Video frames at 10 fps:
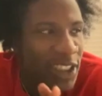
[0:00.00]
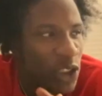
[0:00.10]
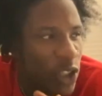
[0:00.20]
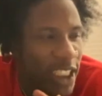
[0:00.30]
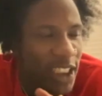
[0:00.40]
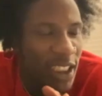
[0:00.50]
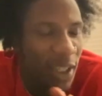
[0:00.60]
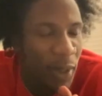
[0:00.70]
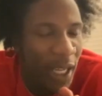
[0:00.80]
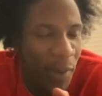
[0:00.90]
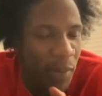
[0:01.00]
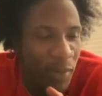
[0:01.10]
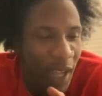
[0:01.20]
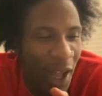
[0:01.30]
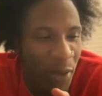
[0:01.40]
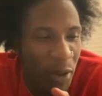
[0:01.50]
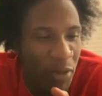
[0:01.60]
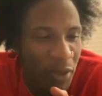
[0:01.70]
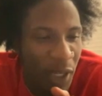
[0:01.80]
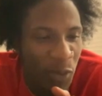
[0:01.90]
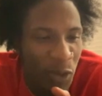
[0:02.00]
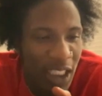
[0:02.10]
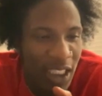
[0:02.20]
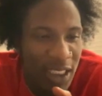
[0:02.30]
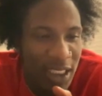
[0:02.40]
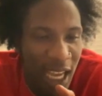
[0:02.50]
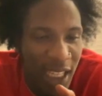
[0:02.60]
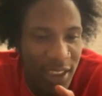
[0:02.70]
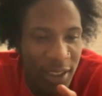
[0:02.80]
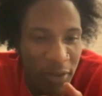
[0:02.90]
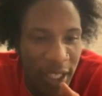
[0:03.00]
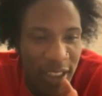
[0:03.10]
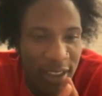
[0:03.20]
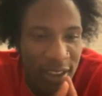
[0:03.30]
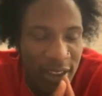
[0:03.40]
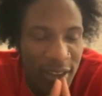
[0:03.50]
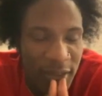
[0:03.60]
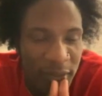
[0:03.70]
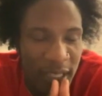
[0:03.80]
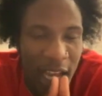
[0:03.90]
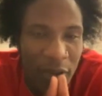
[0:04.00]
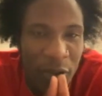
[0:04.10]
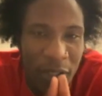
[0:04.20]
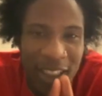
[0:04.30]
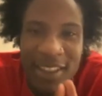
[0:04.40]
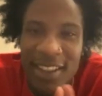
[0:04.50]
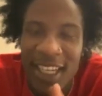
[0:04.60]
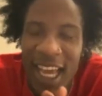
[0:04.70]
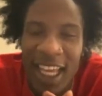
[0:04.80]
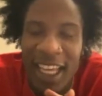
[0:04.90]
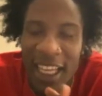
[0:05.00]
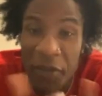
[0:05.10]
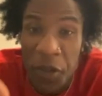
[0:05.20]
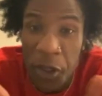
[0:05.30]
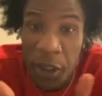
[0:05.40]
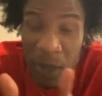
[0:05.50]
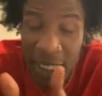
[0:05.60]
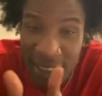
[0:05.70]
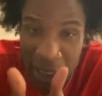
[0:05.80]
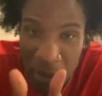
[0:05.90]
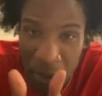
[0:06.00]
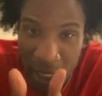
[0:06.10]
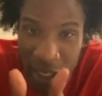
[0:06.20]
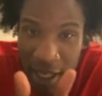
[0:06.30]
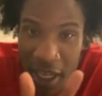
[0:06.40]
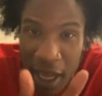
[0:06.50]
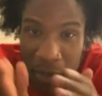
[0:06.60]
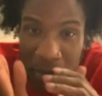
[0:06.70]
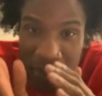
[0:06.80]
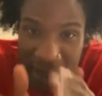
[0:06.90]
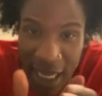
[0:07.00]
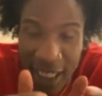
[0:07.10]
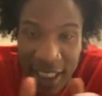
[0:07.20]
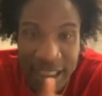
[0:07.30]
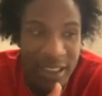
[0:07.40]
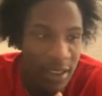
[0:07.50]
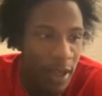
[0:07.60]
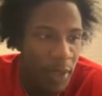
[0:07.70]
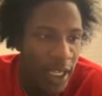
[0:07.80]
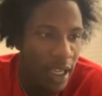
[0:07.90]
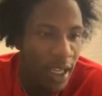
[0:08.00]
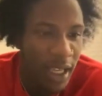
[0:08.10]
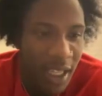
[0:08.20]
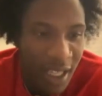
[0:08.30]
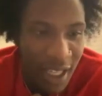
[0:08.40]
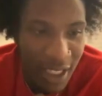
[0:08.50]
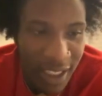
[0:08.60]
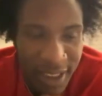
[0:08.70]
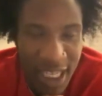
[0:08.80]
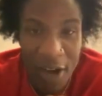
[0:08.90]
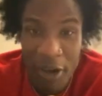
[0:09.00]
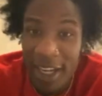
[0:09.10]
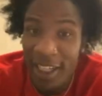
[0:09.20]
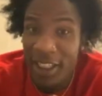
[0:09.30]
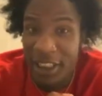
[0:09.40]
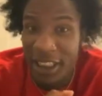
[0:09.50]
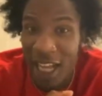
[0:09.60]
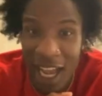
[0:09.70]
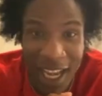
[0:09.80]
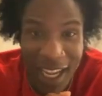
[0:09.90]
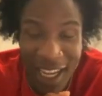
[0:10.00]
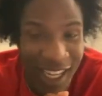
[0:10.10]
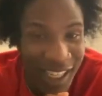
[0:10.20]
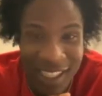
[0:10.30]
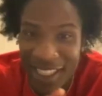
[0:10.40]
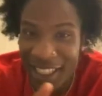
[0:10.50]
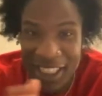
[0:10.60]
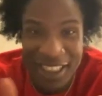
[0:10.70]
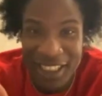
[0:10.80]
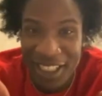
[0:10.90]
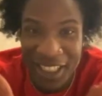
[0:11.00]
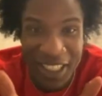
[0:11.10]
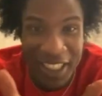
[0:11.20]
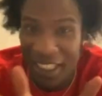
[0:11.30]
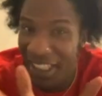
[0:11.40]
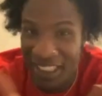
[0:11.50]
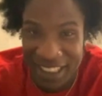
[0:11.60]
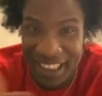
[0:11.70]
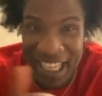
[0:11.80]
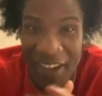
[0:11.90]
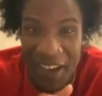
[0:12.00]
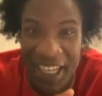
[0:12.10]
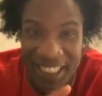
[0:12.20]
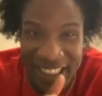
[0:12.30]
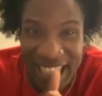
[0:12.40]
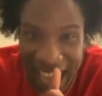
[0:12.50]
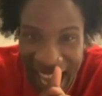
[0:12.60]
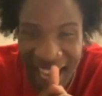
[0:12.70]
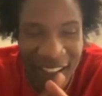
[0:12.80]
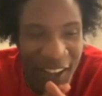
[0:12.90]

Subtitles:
crazy, but I'm really excited to face Calvin Ridley. Like, even though he's my teammate, I'm excited because I mean, this guy right here is like he's this guy right here is the guy.